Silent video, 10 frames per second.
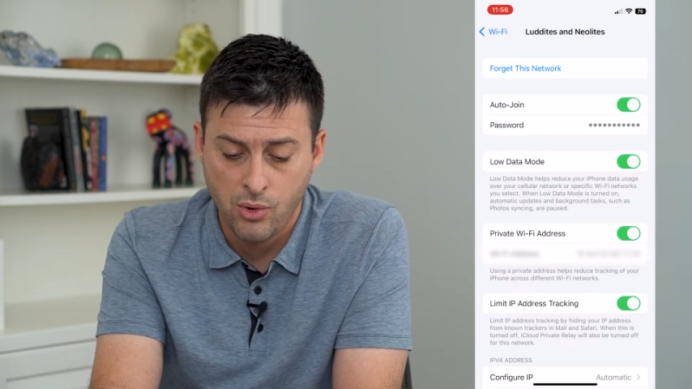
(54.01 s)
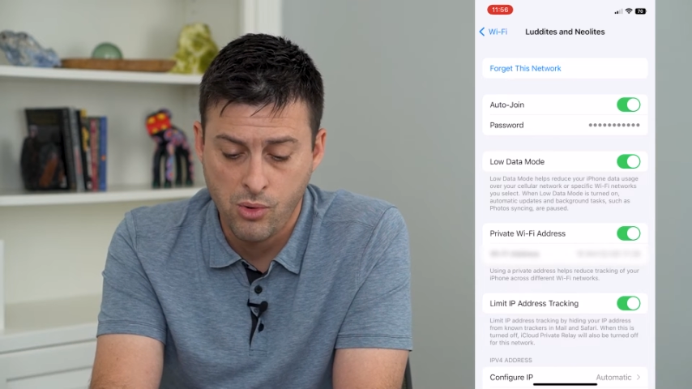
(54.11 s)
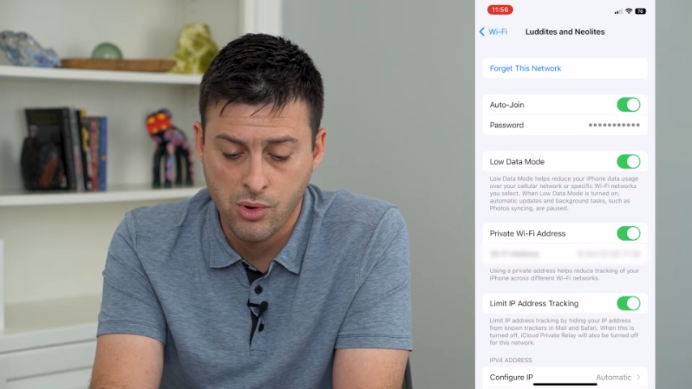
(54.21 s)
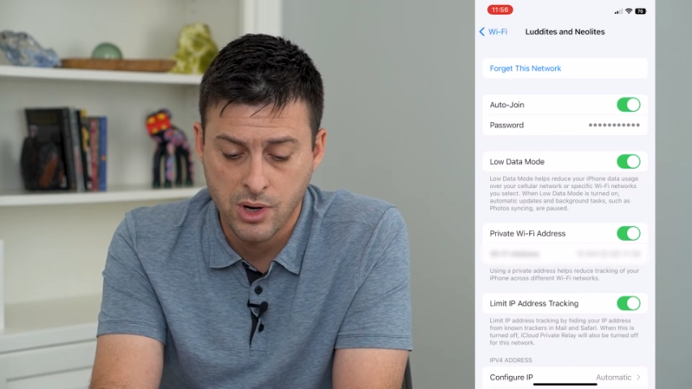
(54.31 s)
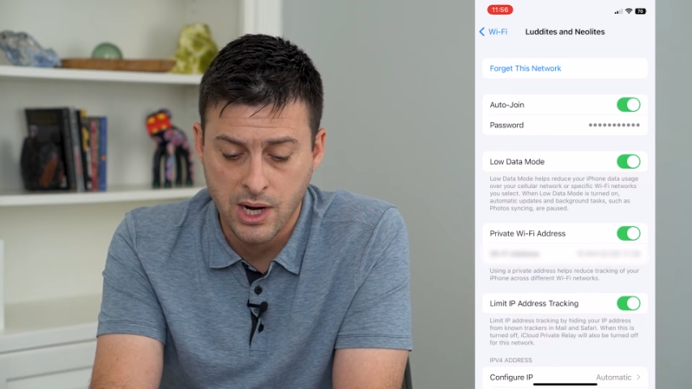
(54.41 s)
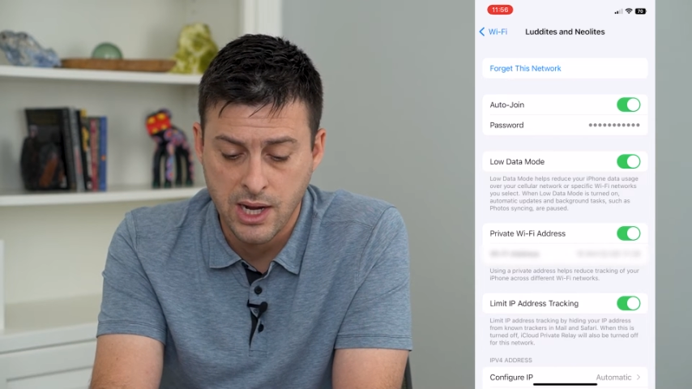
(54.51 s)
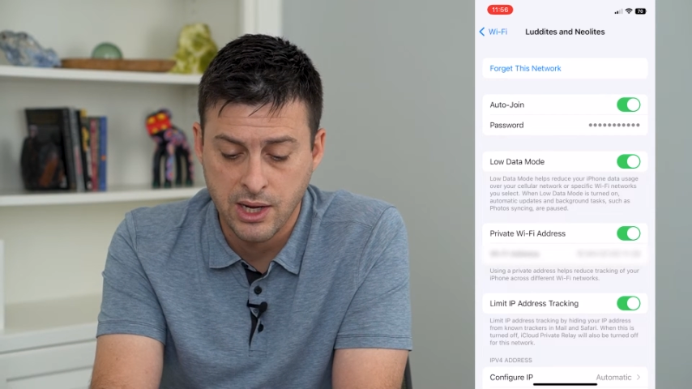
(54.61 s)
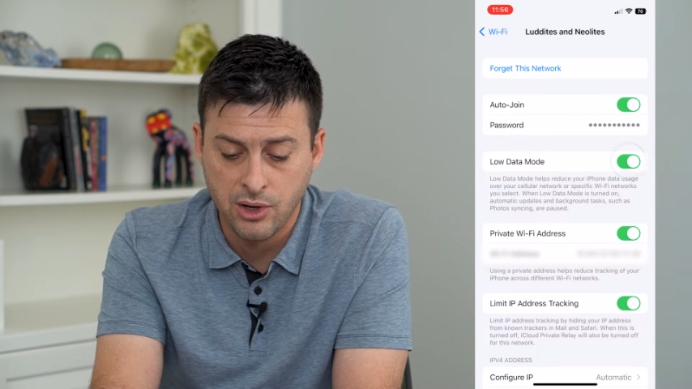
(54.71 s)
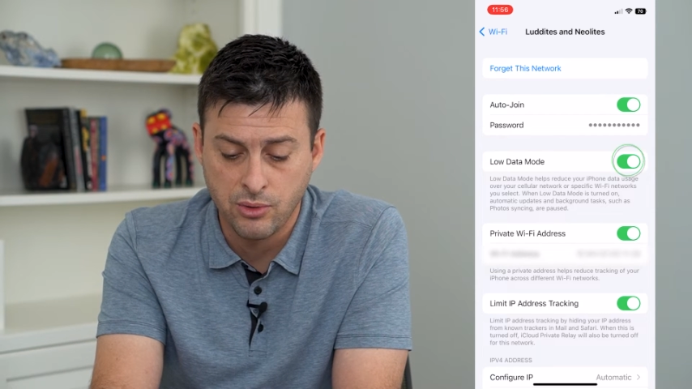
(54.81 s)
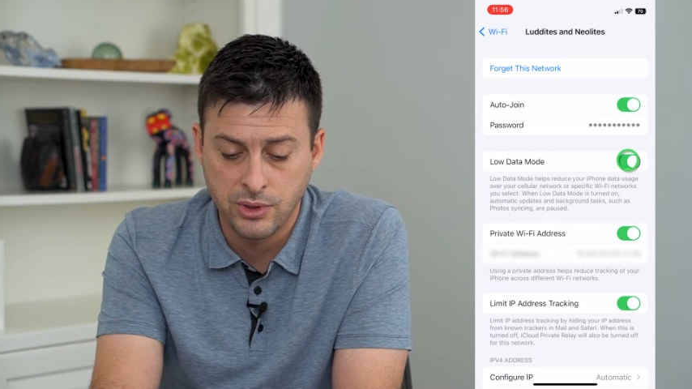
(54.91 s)
or I
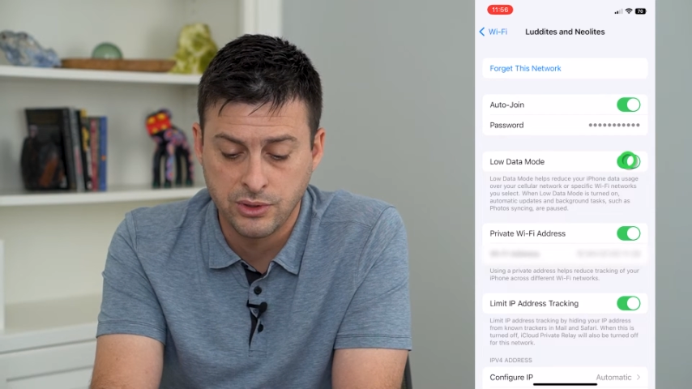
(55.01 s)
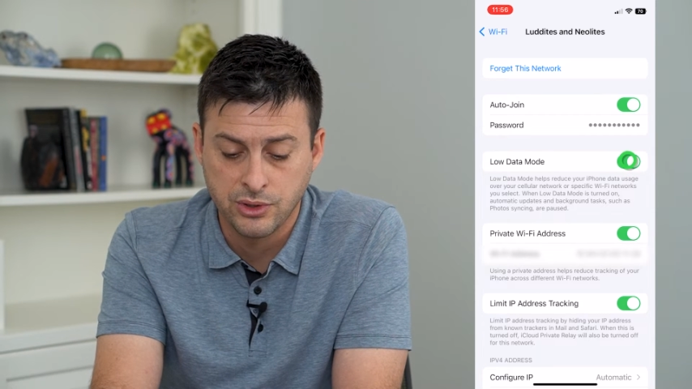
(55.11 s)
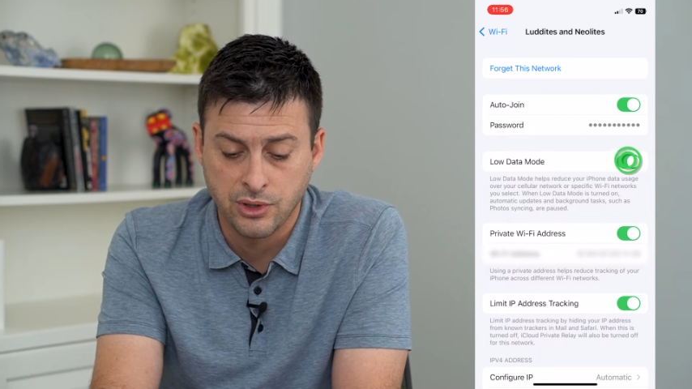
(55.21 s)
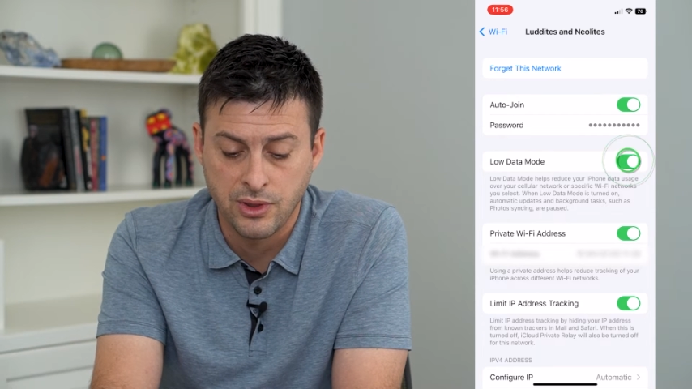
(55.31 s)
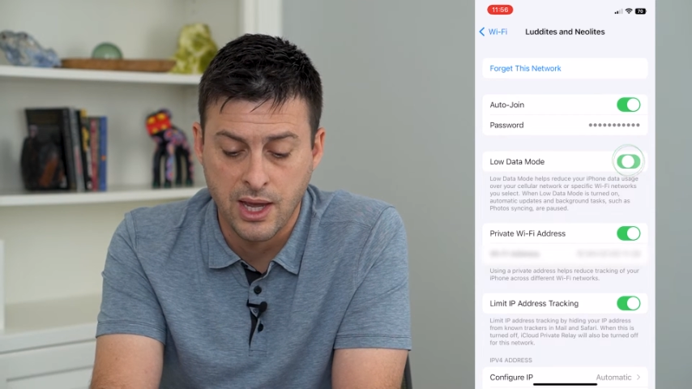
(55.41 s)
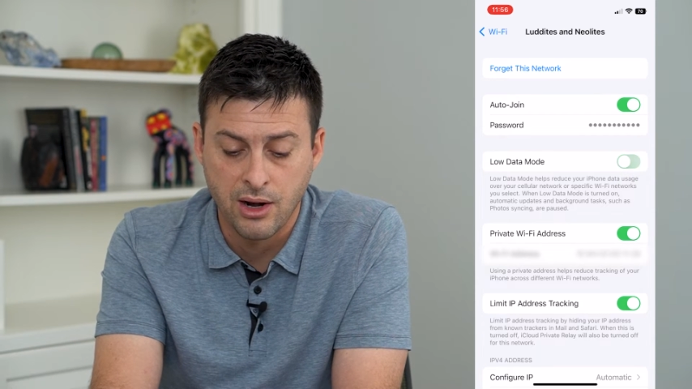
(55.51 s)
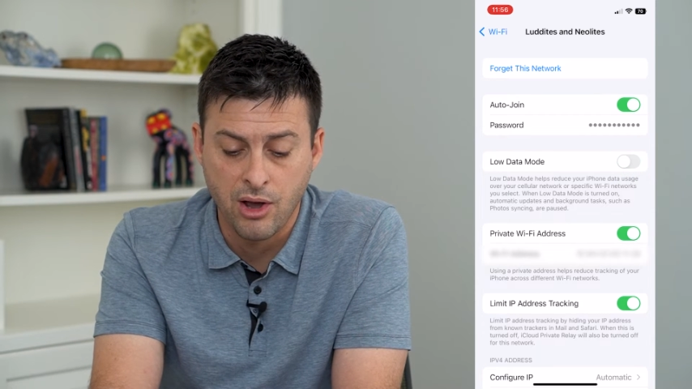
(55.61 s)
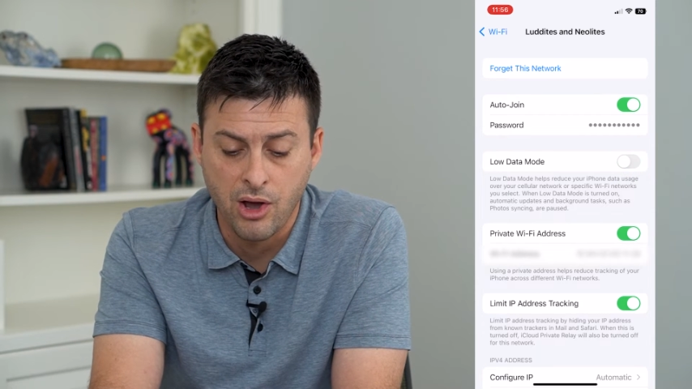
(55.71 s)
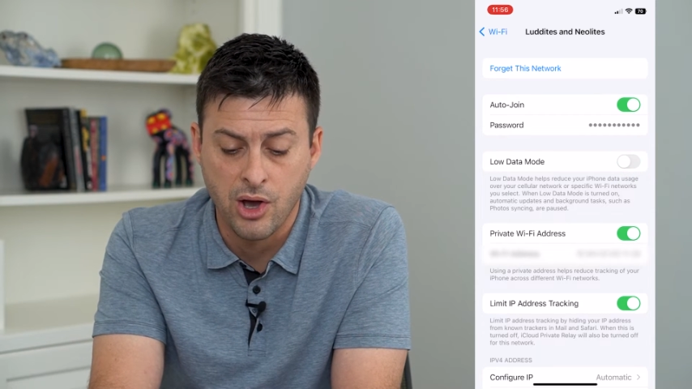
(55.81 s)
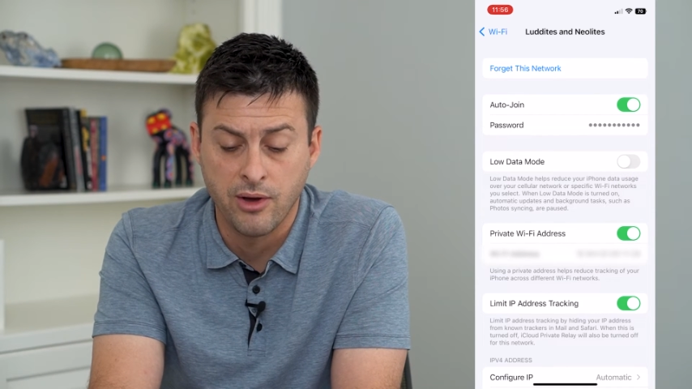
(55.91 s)
can always turn that
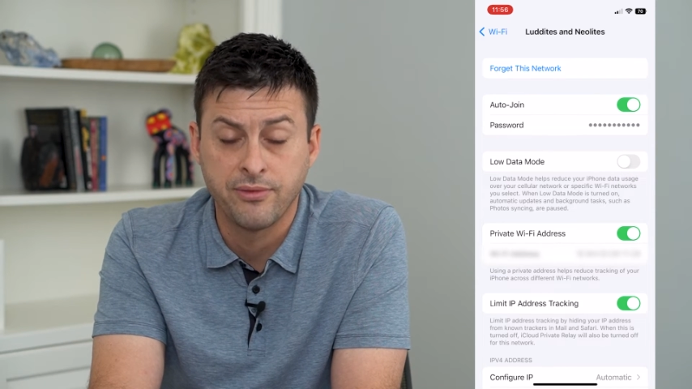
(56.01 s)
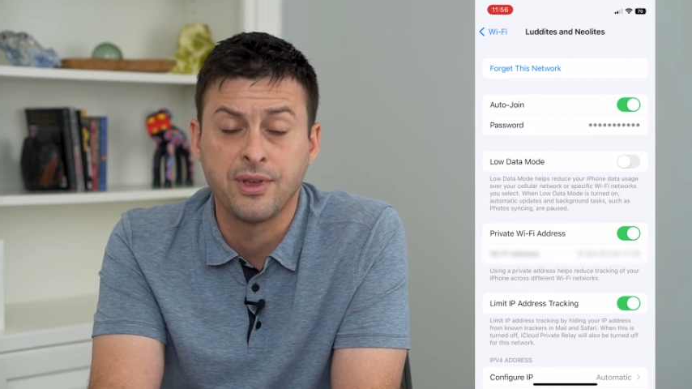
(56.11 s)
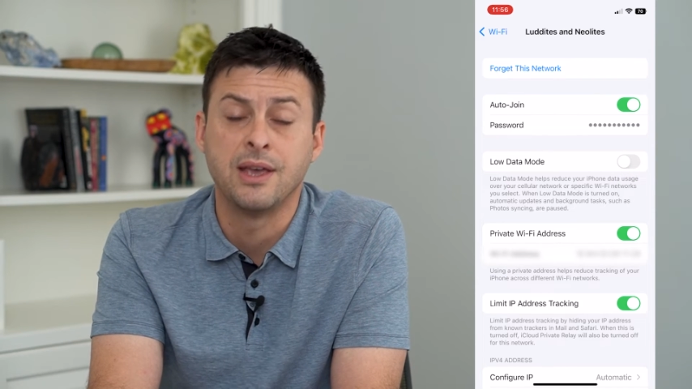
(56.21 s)
off